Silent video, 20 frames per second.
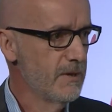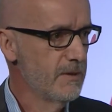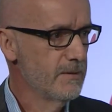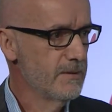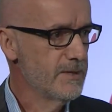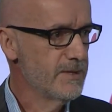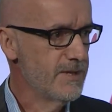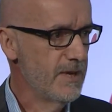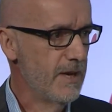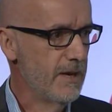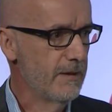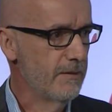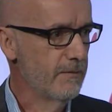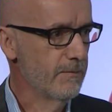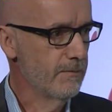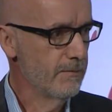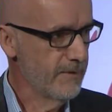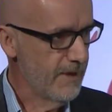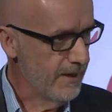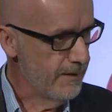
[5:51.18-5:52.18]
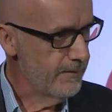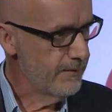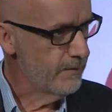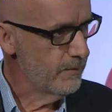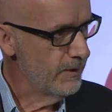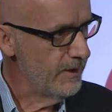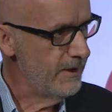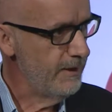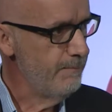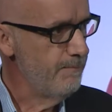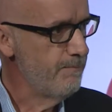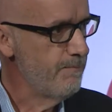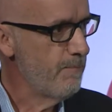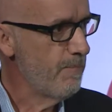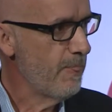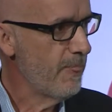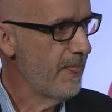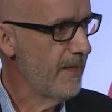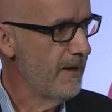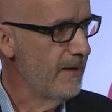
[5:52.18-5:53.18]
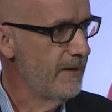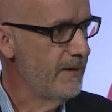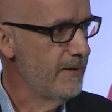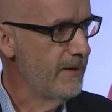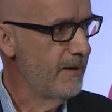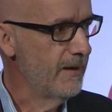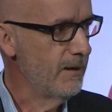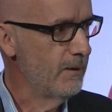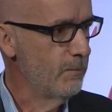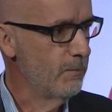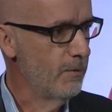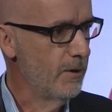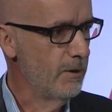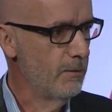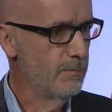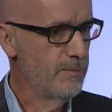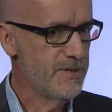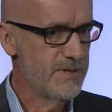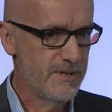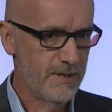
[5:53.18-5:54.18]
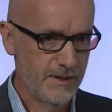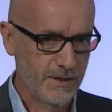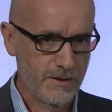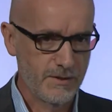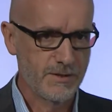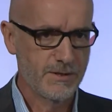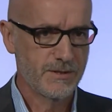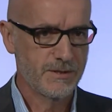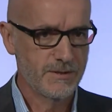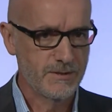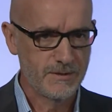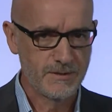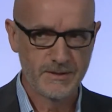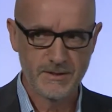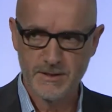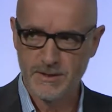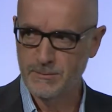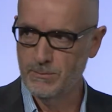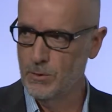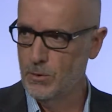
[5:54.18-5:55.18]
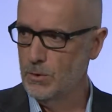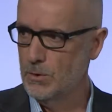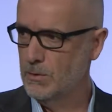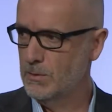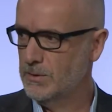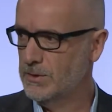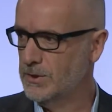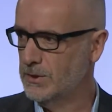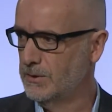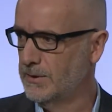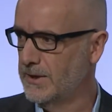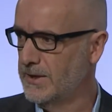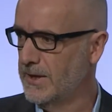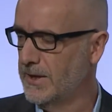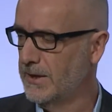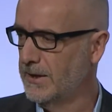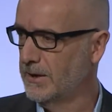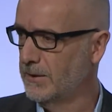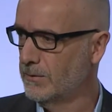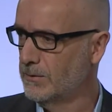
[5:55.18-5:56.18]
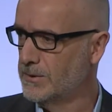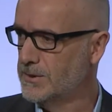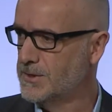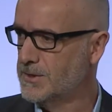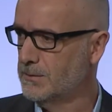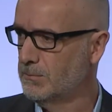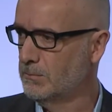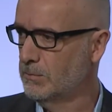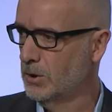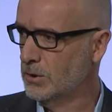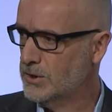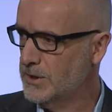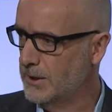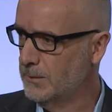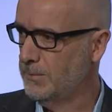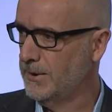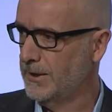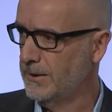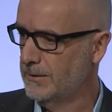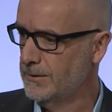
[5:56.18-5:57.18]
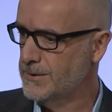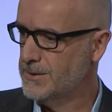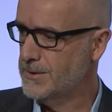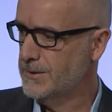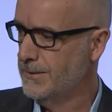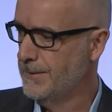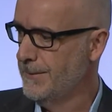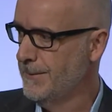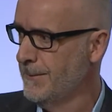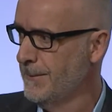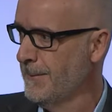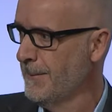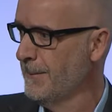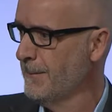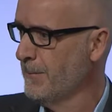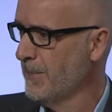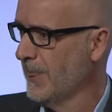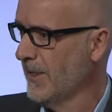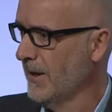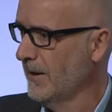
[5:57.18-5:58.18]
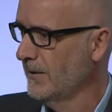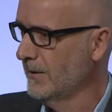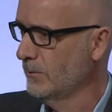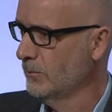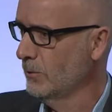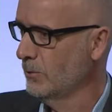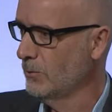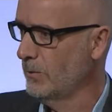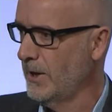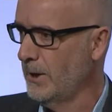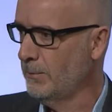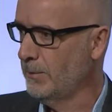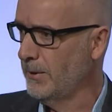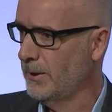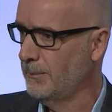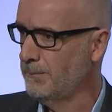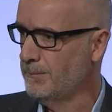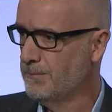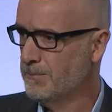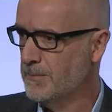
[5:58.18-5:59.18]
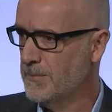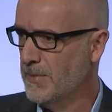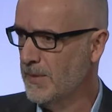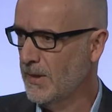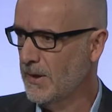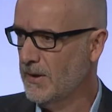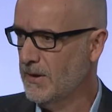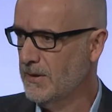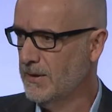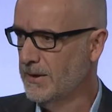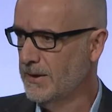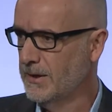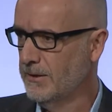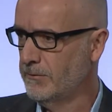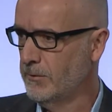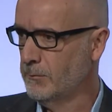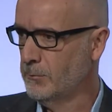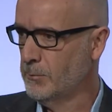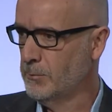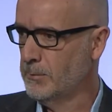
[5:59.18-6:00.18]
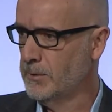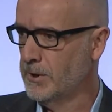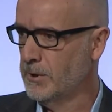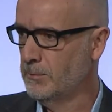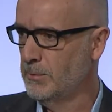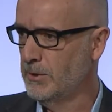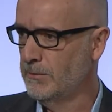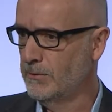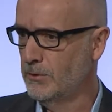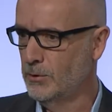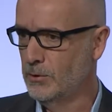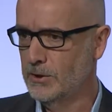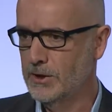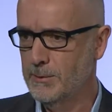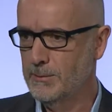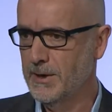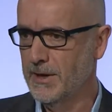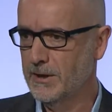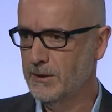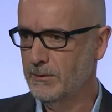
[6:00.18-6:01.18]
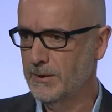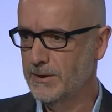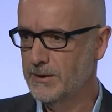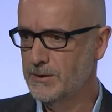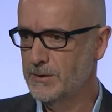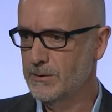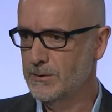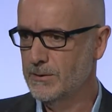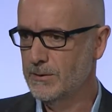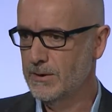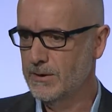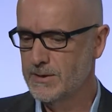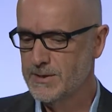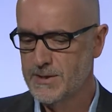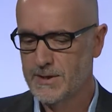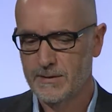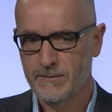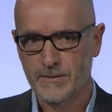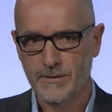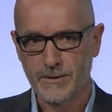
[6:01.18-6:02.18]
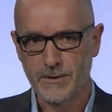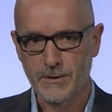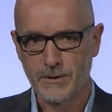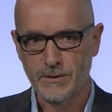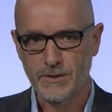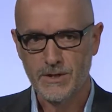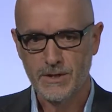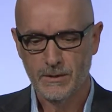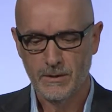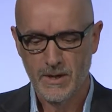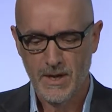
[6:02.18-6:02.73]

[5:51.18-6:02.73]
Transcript: start day 3. And I'll be seeing you some more during the day on some blockchain panels, and then we'll wrap up and give everybody a bit of an early mark around 2:30 this afternoon. So